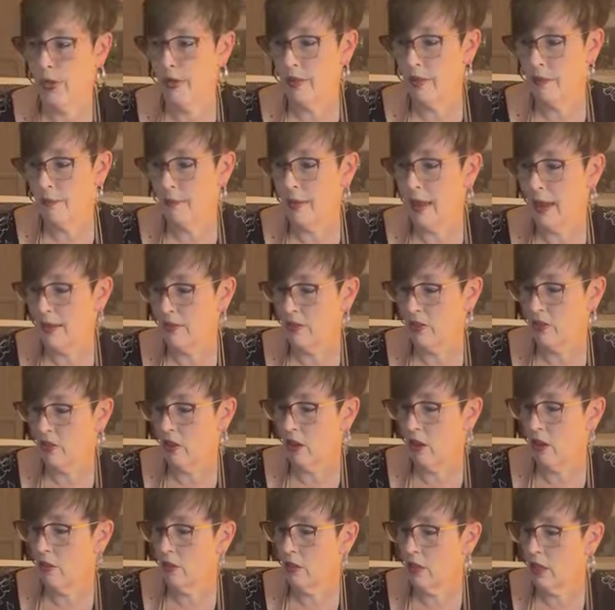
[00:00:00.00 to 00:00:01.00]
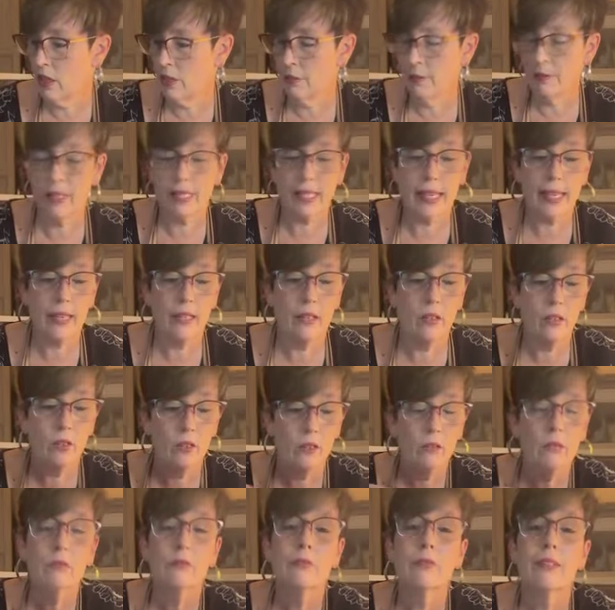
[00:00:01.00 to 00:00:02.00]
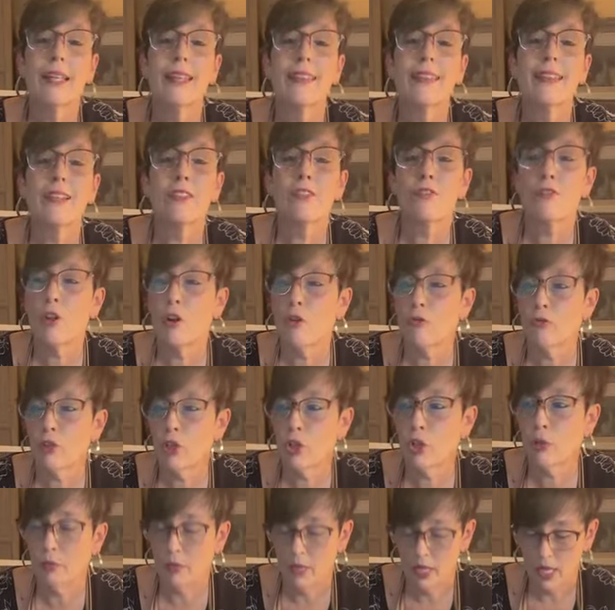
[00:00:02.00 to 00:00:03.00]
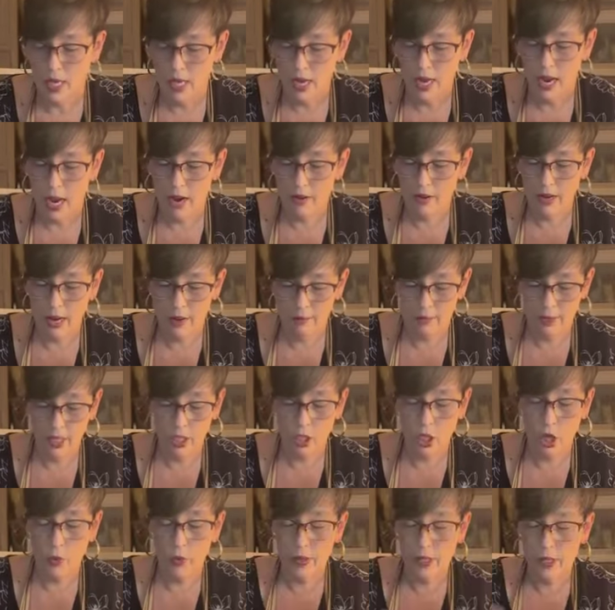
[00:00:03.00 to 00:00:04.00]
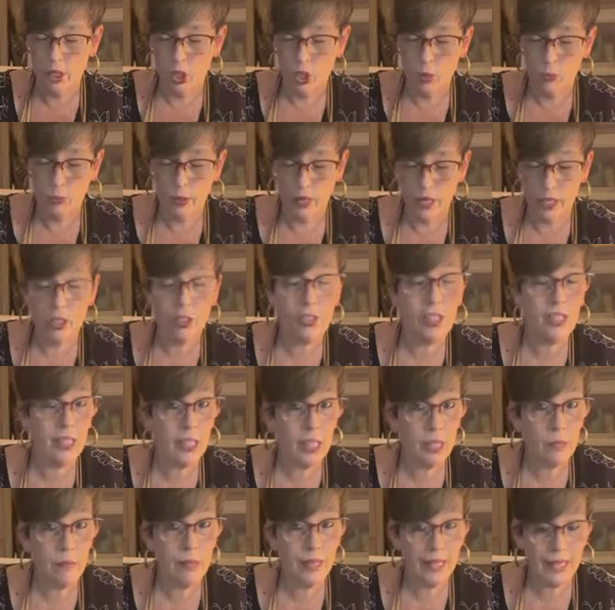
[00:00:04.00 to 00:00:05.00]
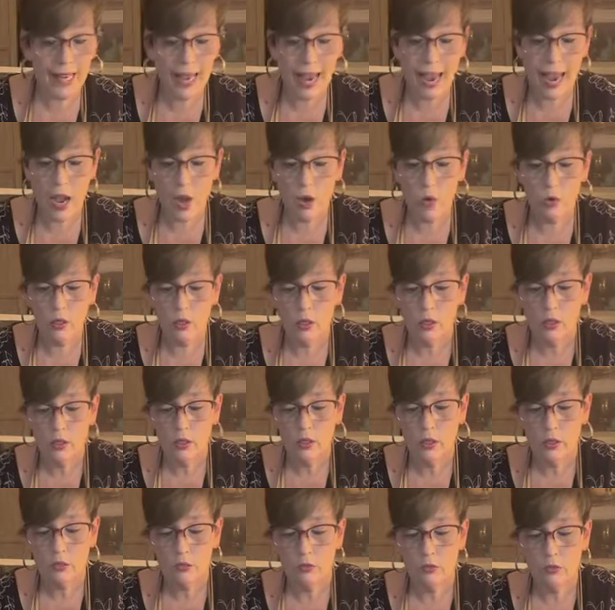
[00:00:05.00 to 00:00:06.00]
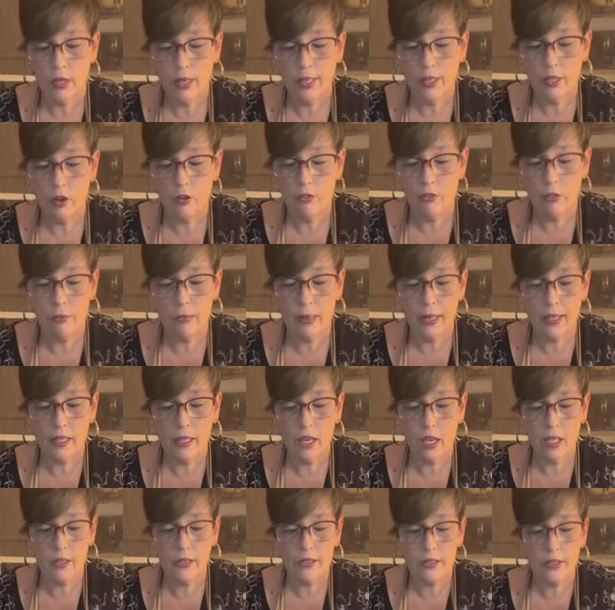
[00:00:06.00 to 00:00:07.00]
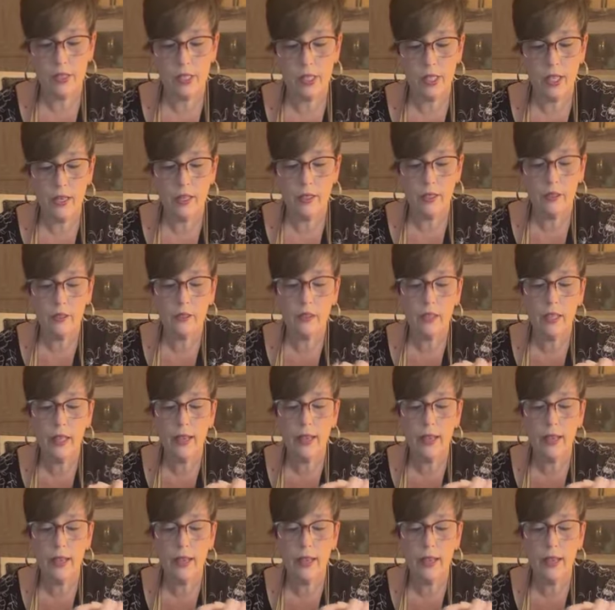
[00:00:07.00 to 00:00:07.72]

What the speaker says: is where the mess all comes in, and there's no room. All right, I'm going to go in and sprinkle cinnamon now, right over my colors here,